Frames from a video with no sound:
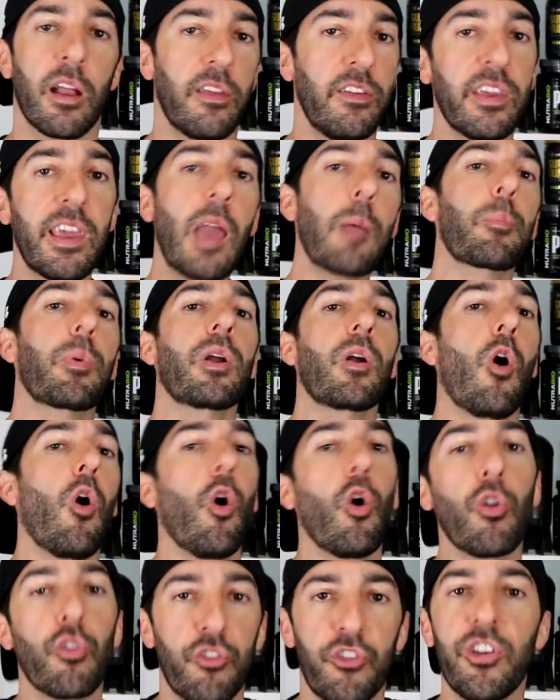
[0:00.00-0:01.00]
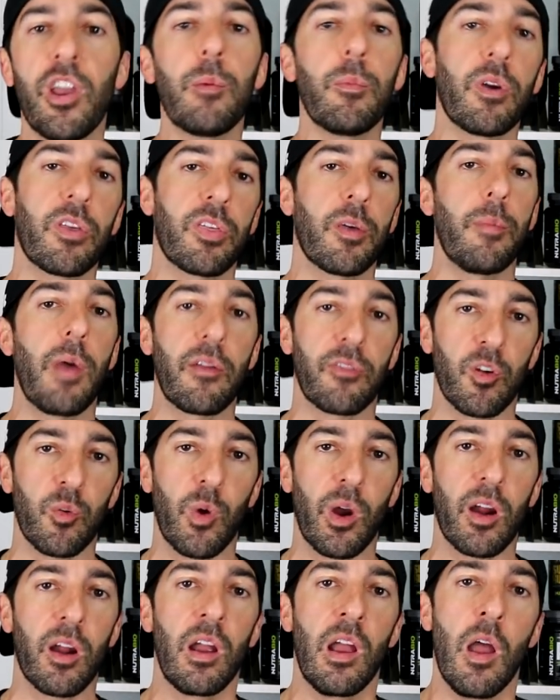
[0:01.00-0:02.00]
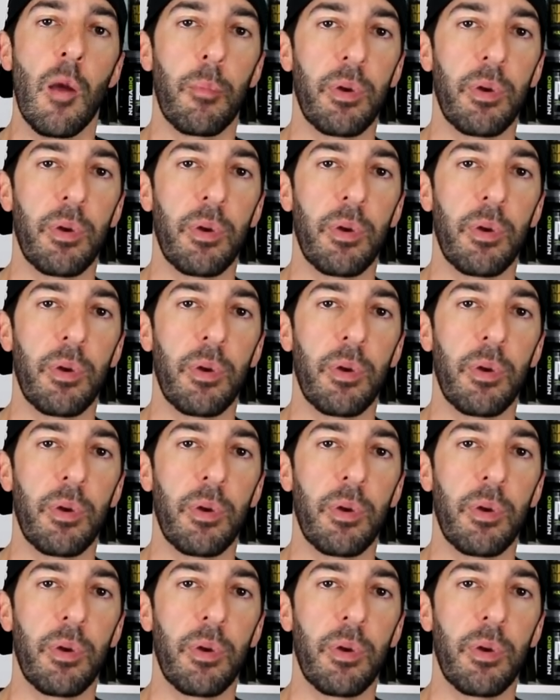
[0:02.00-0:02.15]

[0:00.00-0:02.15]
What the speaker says: because he can't bring a whole gym with him everywhere,